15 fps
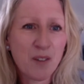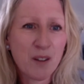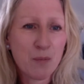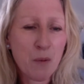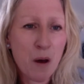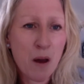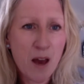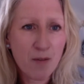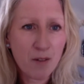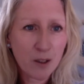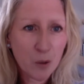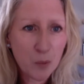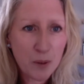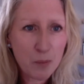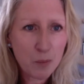might have a
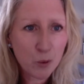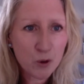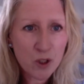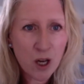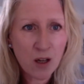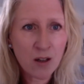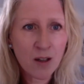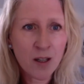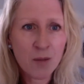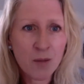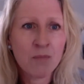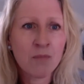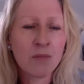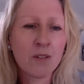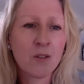little bit more
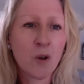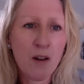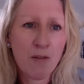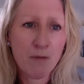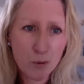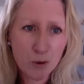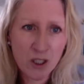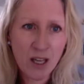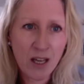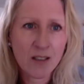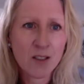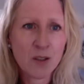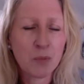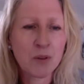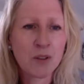time. Not everybody
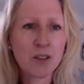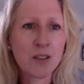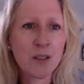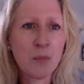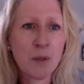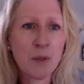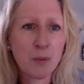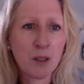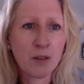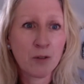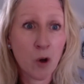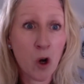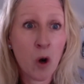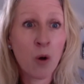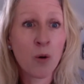has, but some people have
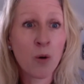got a lot